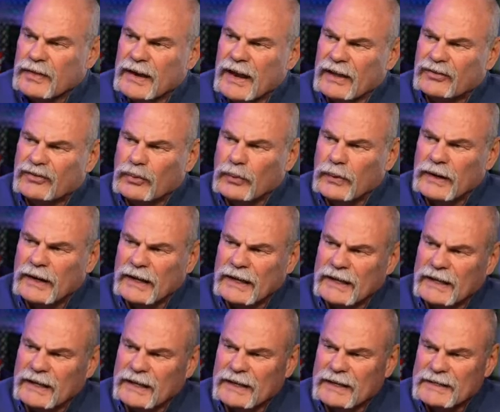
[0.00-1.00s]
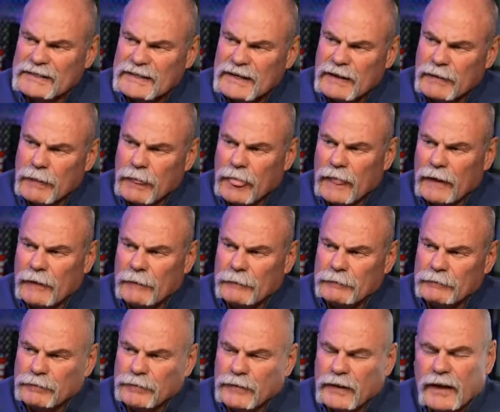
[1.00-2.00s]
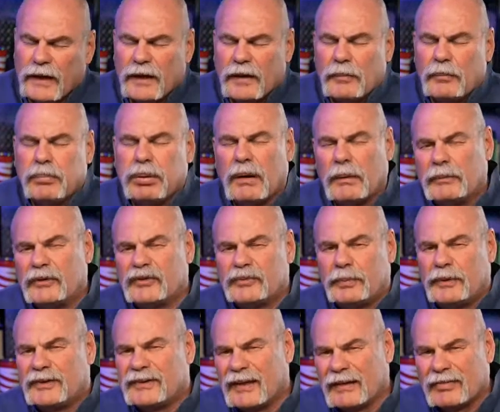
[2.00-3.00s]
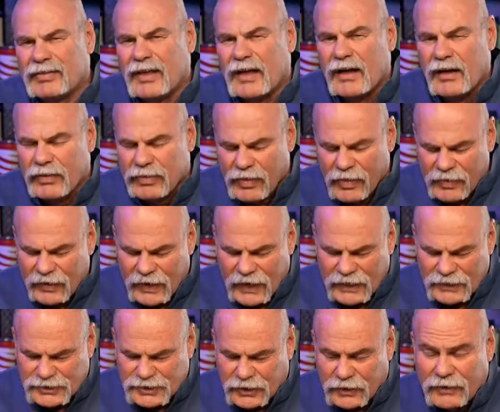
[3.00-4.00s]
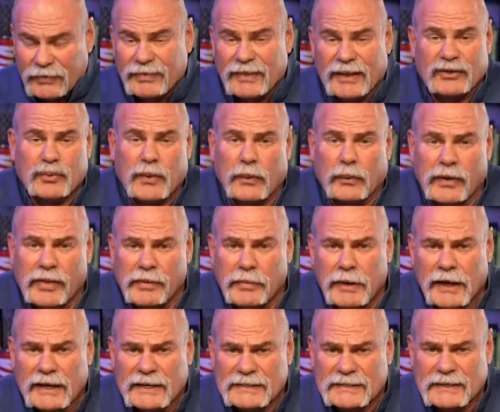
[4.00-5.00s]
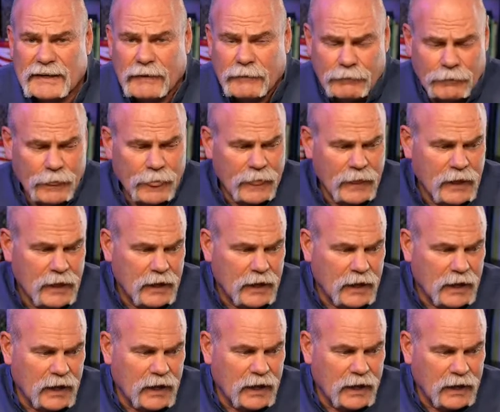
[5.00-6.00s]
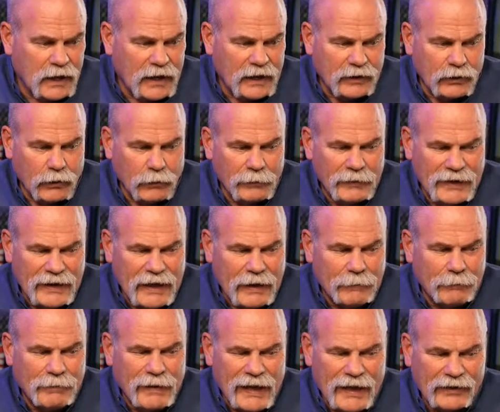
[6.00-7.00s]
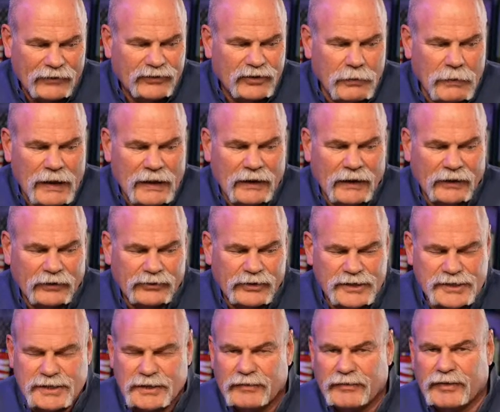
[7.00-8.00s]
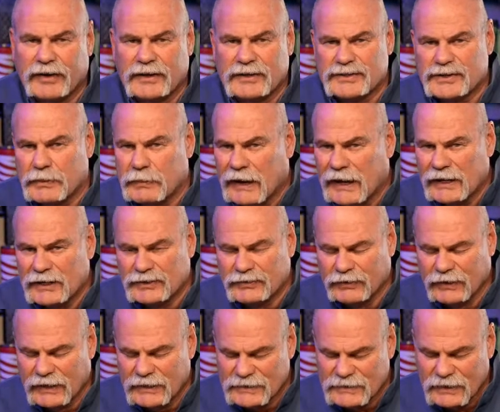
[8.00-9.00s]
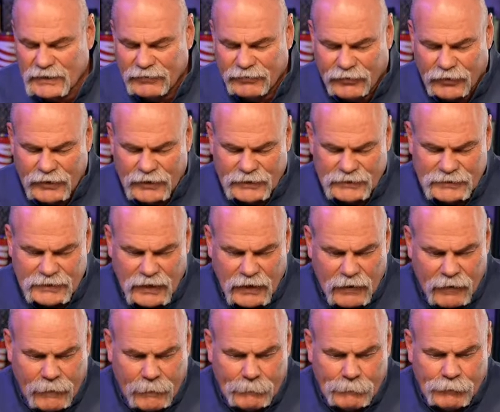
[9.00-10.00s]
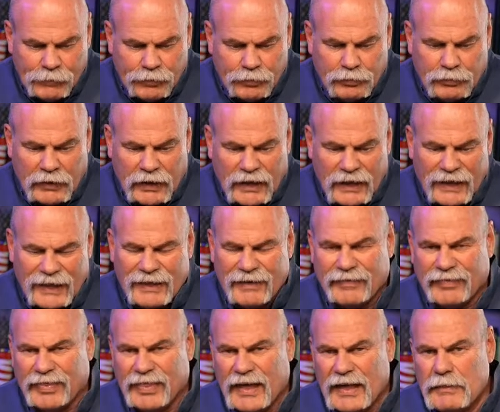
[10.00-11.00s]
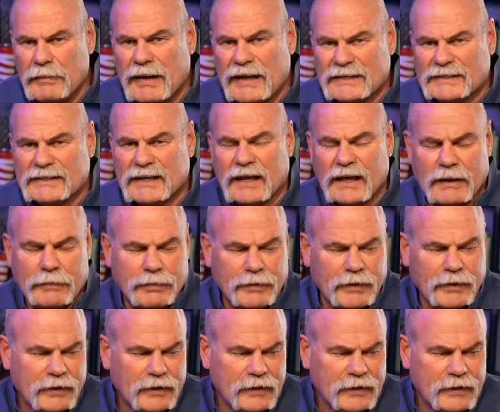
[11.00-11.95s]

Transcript: The next one is plumbers protect the health of the nation. That's why we're the best. I don't mean that bad to my electrician friends or my HVAC friends, but if they mess up,